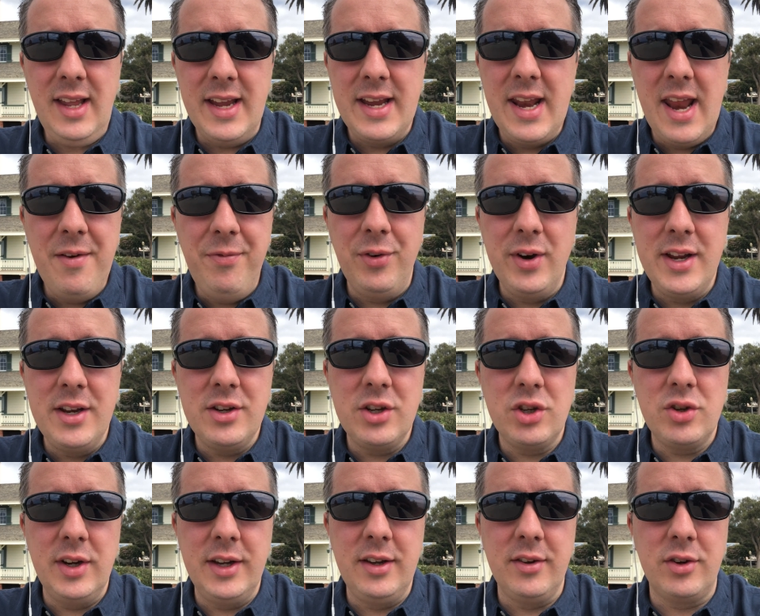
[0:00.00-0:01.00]
in every
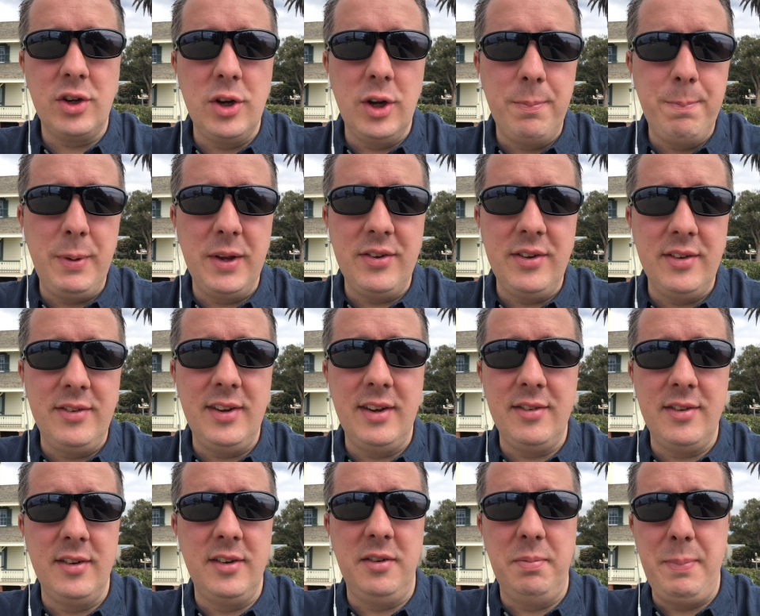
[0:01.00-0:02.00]
industry, there's good
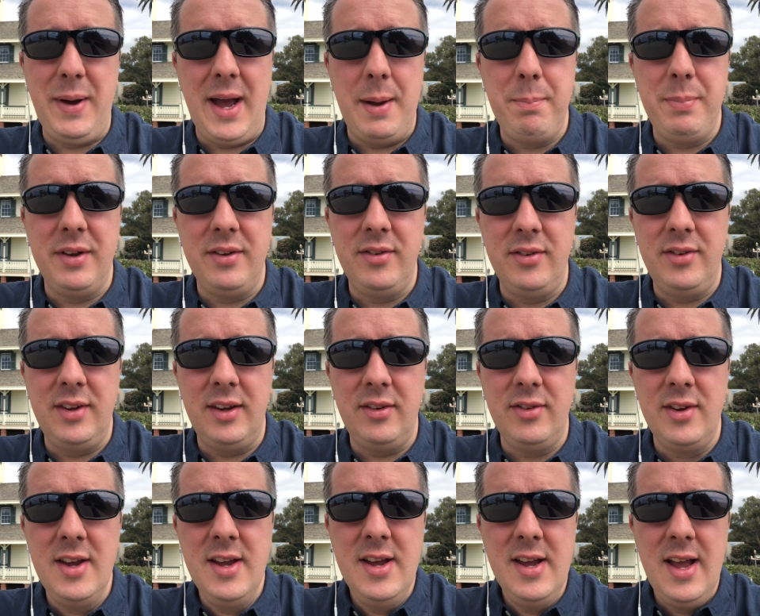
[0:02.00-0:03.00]
businesses and there's bad
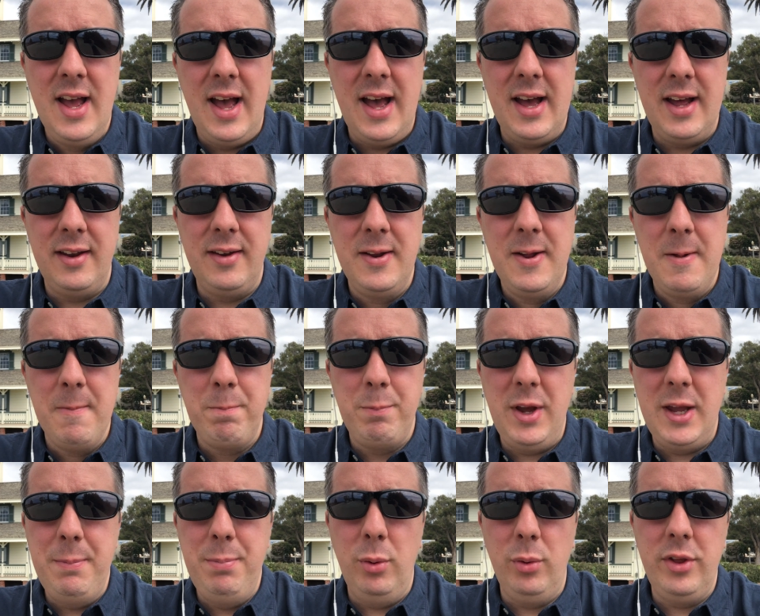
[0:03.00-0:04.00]
businesses. And
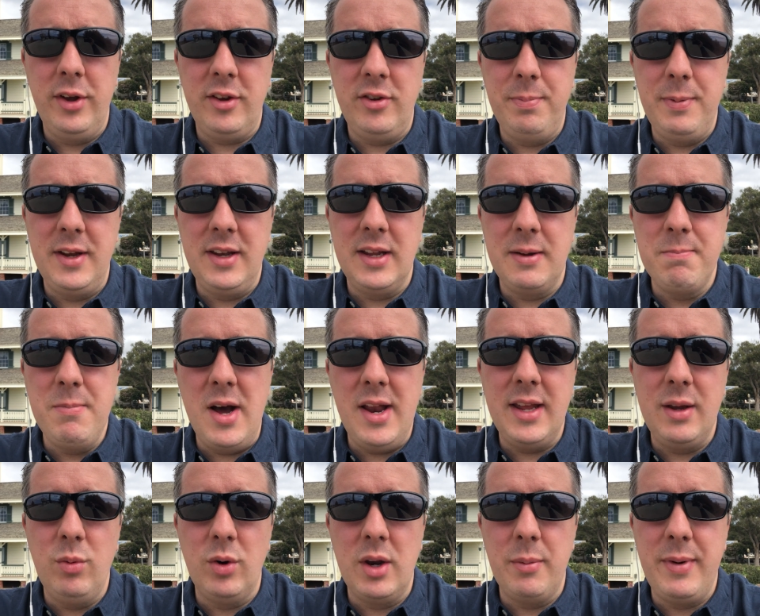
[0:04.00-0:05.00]
people that are spending
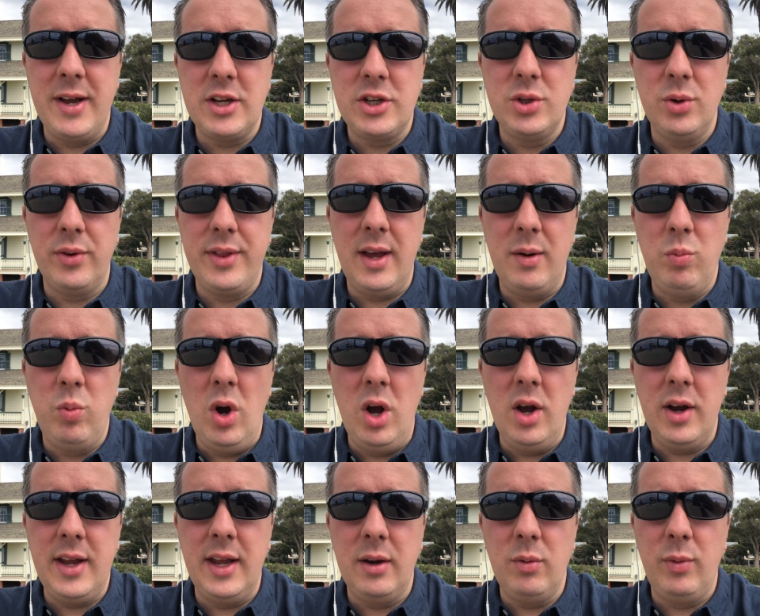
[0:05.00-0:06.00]
money want to make sure they're
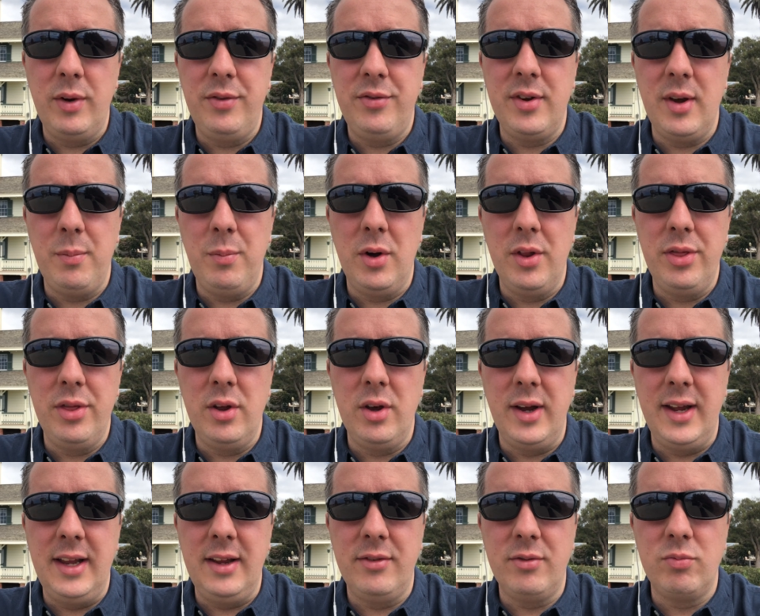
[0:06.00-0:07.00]
working with someone
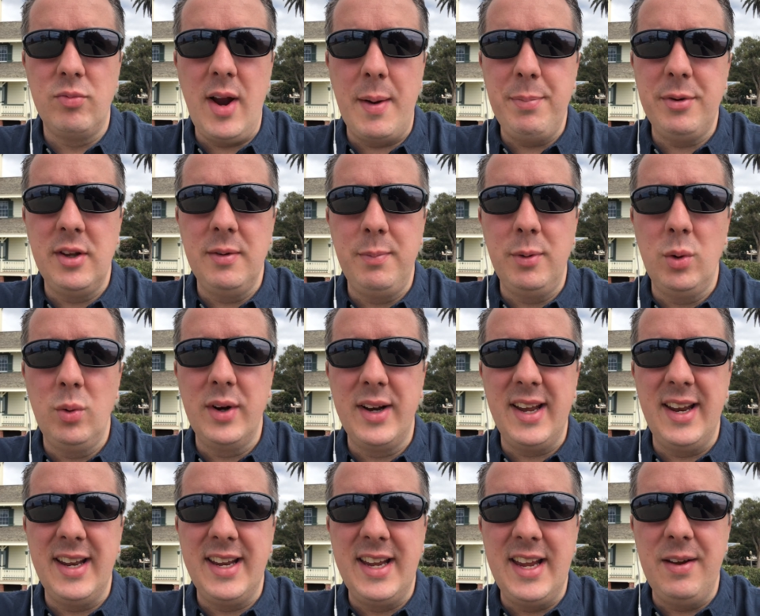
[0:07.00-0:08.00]
that is reputable and
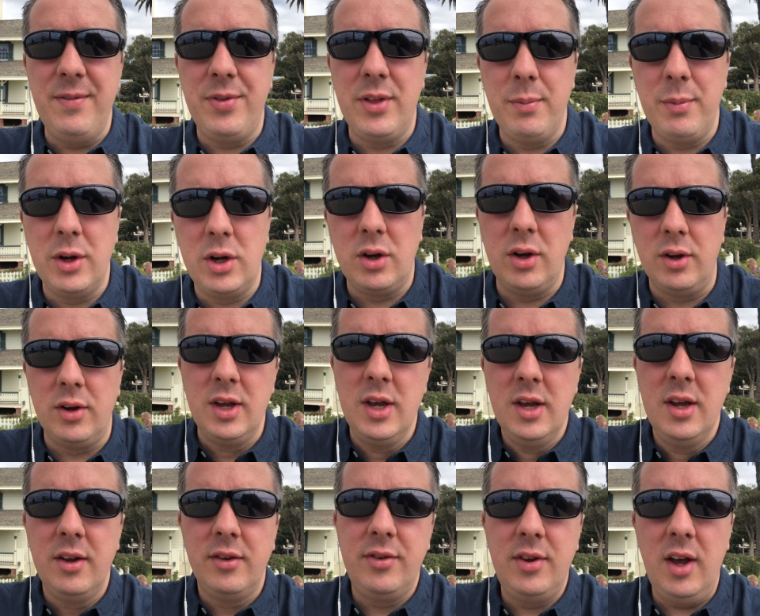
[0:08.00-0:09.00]
going to give them a good
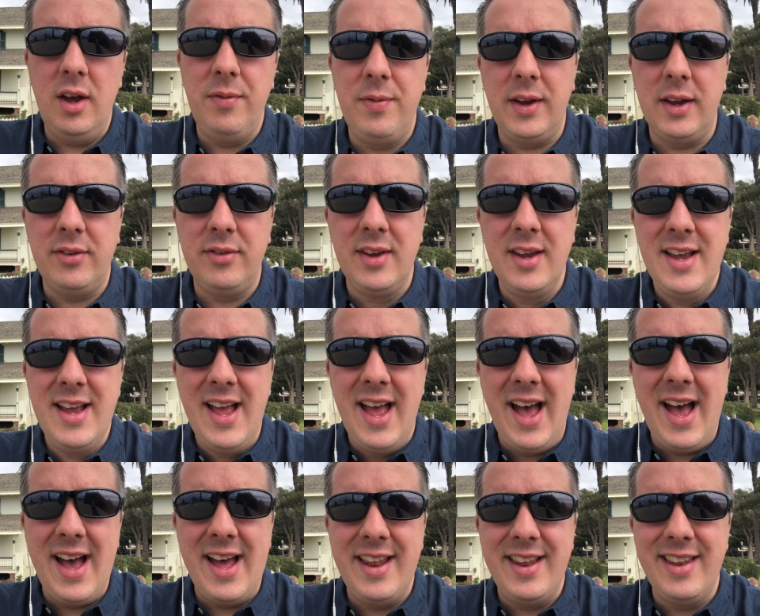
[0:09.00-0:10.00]
service.
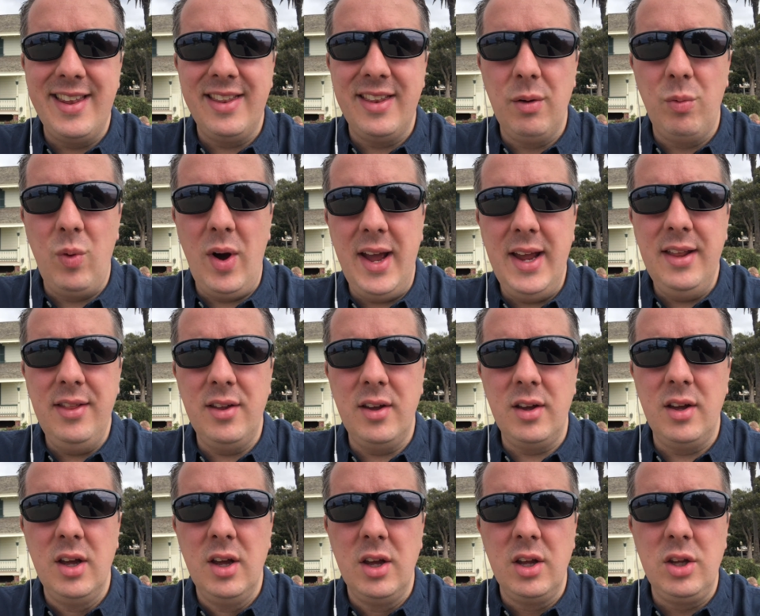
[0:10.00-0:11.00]
And the way
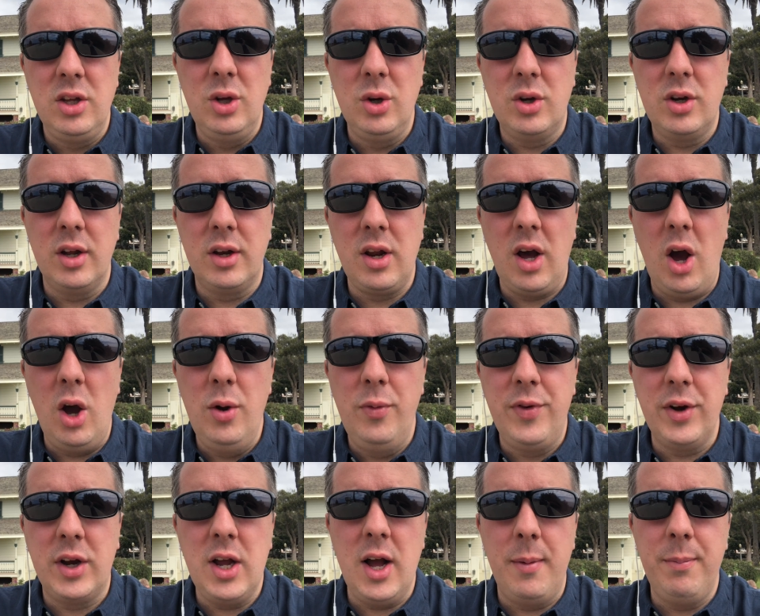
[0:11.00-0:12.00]
that you can
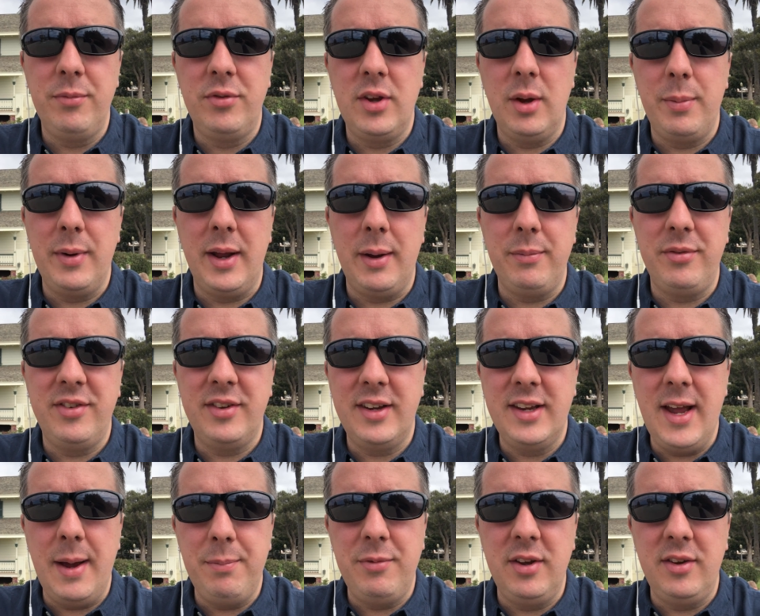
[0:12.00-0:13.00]
overcome some of that
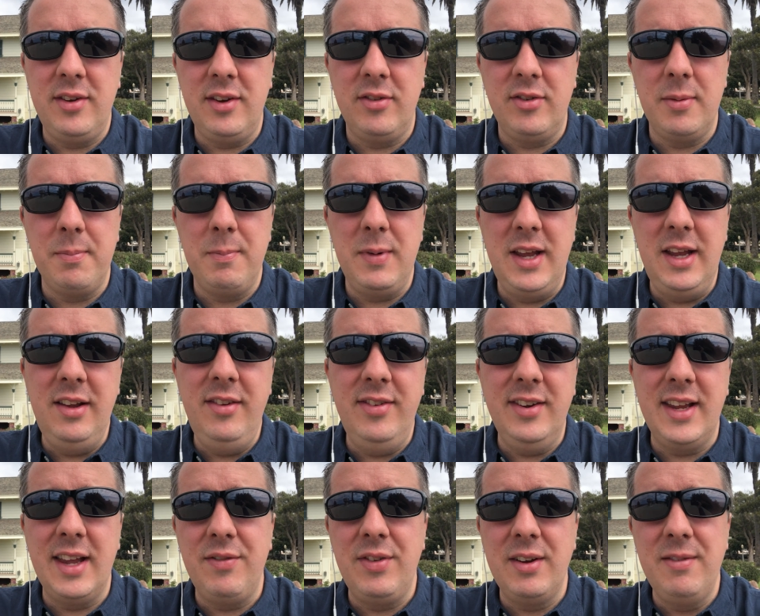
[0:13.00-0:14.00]
skepticism is
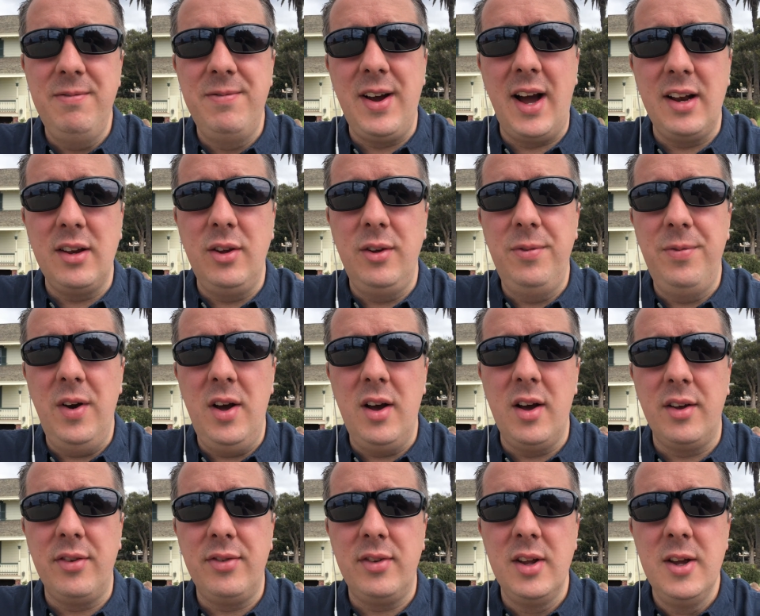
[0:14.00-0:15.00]
giving value
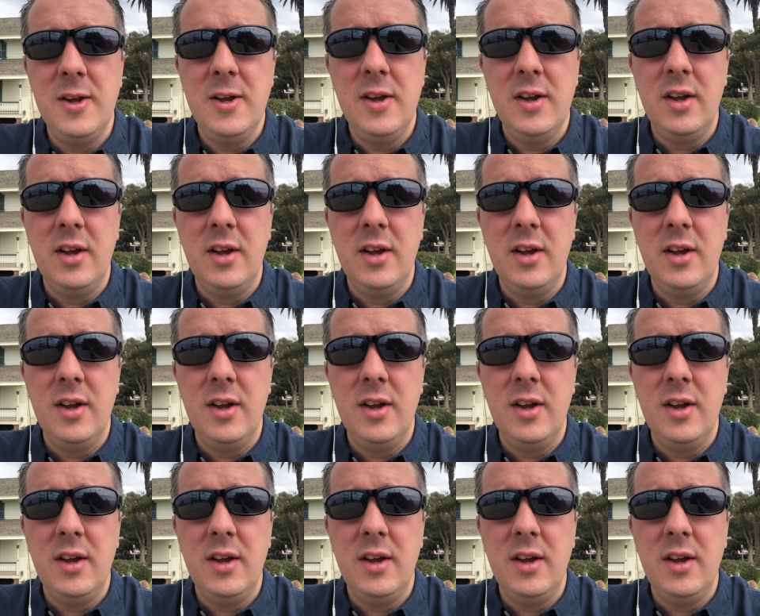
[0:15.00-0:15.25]
first.